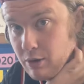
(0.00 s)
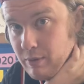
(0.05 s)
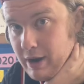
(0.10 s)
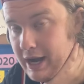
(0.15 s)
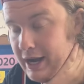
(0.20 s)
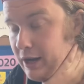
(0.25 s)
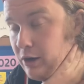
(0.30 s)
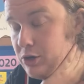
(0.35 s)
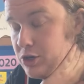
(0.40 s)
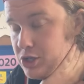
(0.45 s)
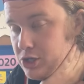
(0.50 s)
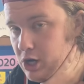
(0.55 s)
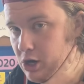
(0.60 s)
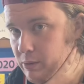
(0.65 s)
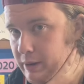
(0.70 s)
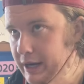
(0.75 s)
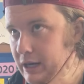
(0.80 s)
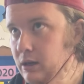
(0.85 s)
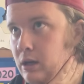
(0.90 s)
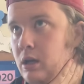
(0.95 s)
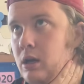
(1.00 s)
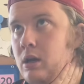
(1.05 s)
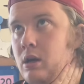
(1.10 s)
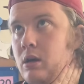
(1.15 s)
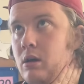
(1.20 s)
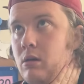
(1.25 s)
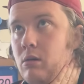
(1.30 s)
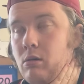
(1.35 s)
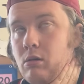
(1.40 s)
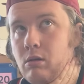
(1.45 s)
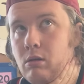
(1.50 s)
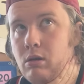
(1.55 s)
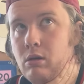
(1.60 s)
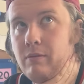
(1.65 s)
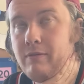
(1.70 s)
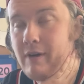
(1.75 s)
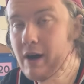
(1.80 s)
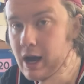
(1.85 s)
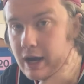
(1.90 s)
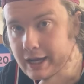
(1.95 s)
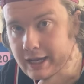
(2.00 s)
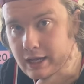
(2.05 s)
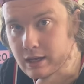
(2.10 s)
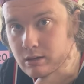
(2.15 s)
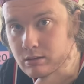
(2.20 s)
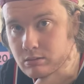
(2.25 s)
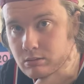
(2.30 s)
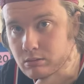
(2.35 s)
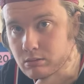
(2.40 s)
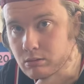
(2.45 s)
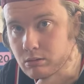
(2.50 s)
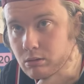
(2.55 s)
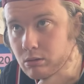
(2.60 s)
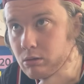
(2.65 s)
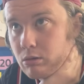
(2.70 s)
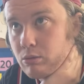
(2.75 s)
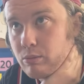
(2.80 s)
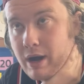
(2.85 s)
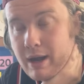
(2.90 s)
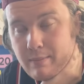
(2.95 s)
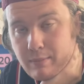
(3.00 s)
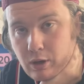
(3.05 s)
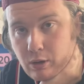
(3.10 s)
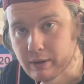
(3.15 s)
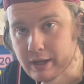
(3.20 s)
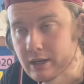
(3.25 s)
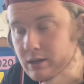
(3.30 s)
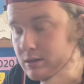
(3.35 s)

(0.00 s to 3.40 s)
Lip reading: raining or snowing or foggy or rainbowy.